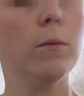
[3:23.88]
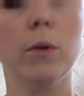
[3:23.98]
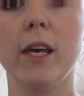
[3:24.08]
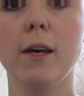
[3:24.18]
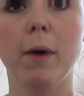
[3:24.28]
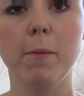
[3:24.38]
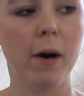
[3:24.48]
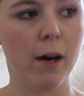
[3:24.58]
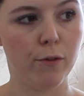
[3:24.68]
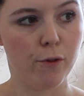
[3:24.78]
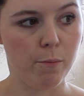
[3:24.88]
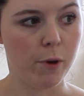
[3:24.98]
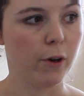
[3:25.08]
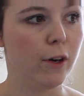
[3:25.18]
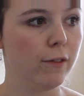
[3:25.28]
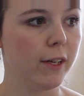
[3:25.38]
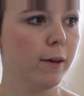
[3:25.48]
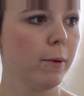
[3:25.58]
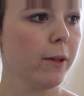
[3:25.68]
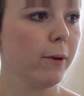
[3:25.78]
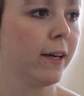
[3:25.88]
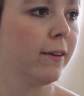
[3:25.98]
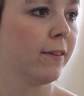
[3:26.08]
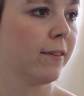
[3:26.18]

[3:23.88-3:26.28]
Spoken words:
I'm looking at my bathroom mirror over here, by the way.